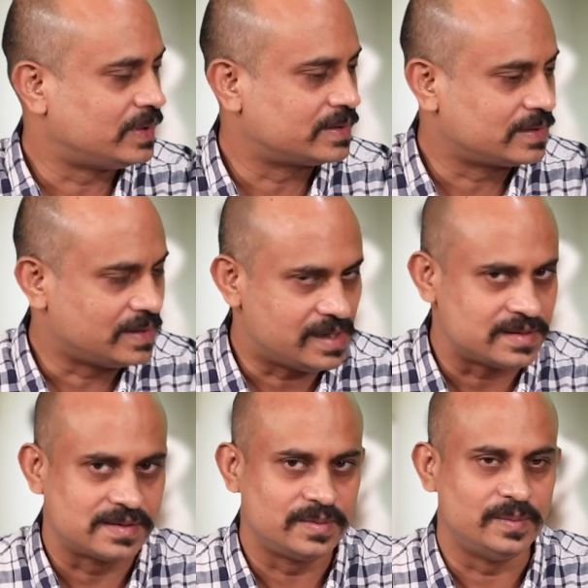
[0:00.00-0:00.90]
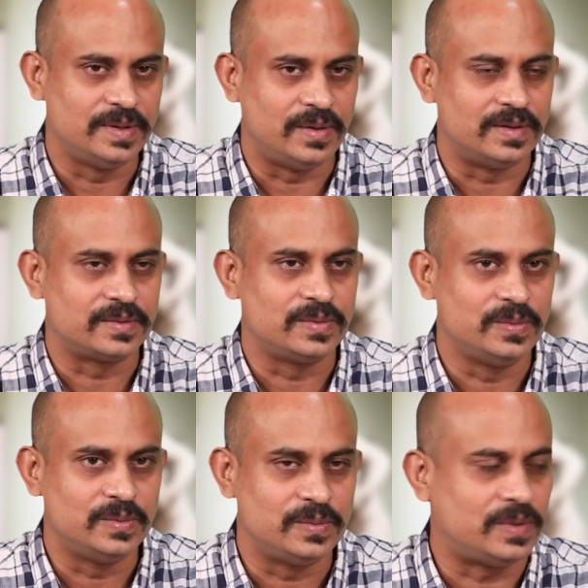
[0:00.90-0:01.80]
What class you belong to,
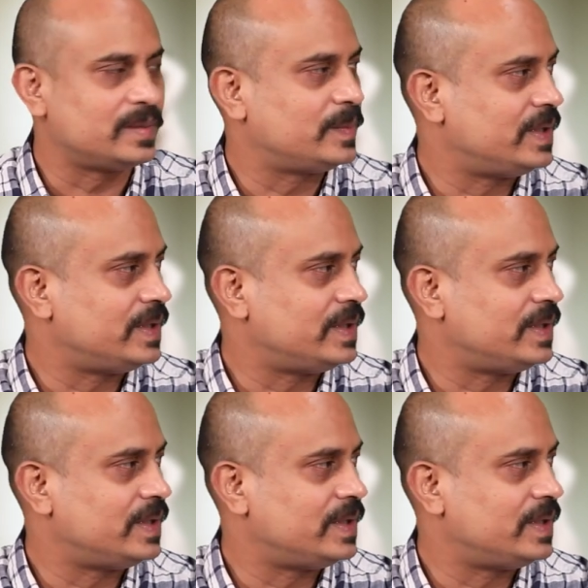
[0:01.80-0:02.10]
what